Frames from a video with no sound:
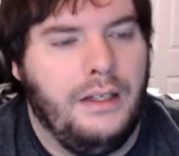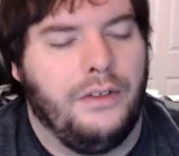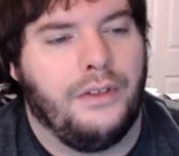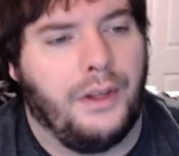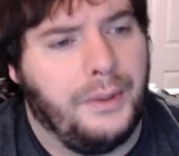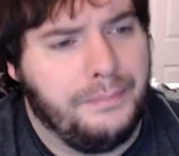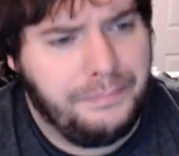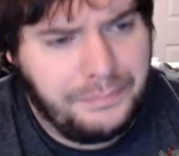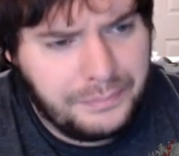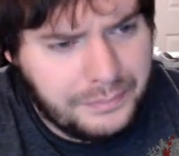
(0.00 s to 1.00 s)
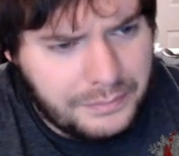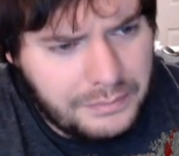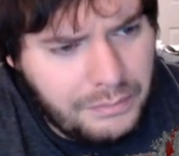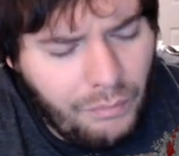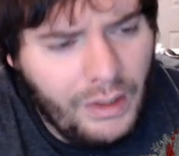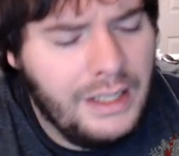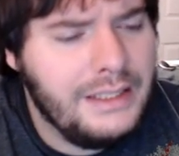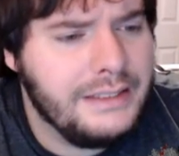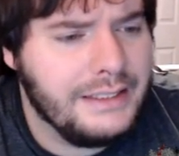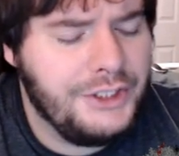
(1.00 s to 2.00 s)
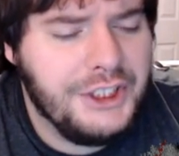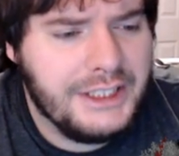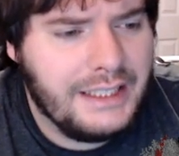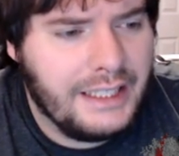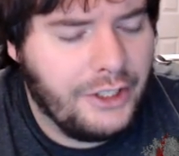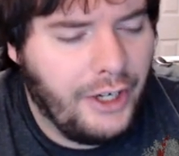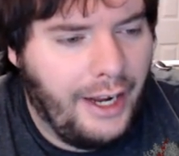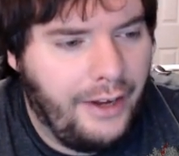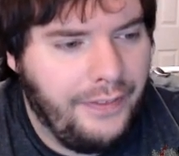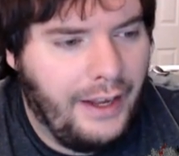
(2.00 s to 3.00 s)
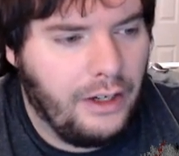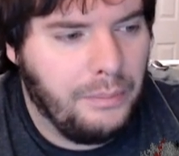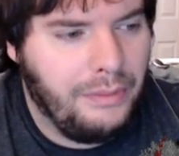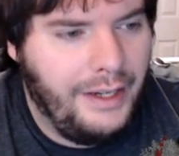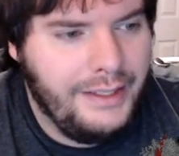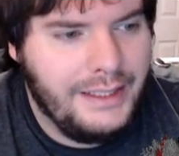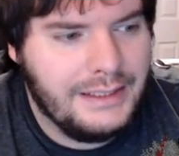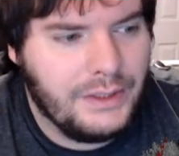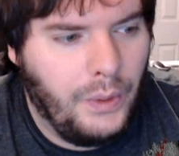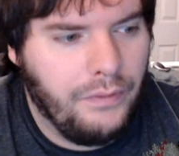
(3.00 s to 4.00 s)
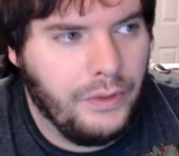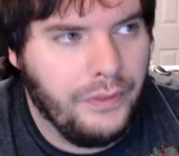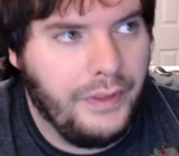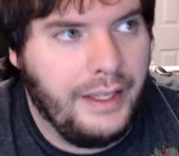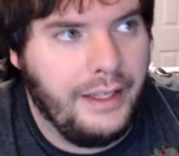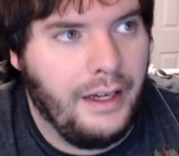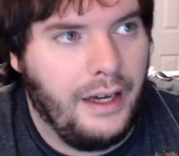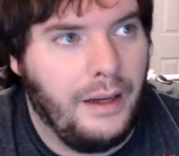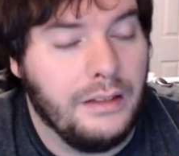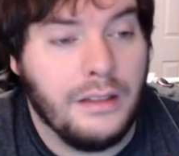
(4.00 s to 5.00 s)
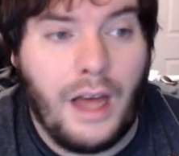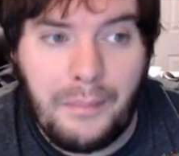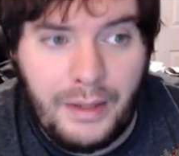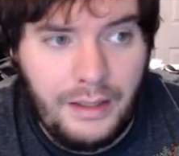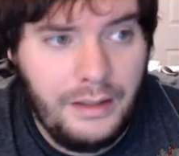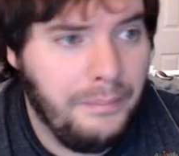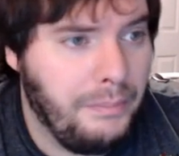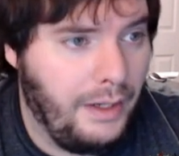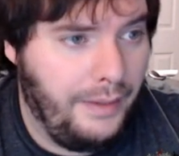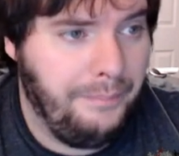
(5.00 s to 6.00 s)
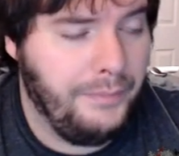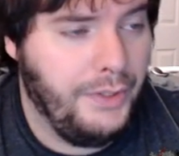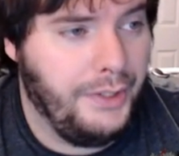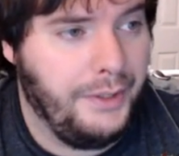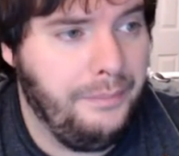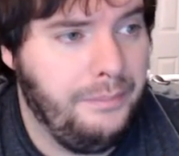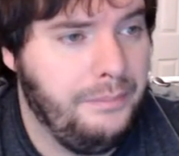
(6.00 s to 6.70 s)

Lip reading: So it is interesting that they are playing this over the Llama, but, you know.